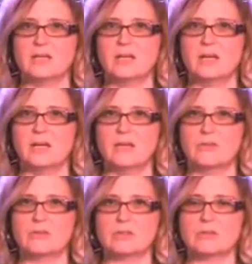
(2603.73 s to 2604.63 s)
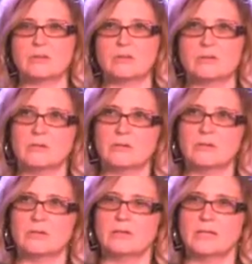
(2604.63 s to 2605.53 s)
that was
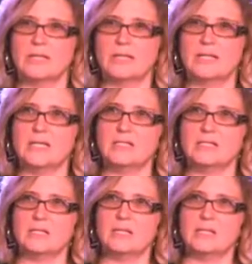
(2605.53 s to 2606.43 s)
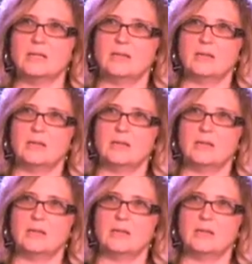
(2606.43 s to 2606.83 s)
easy.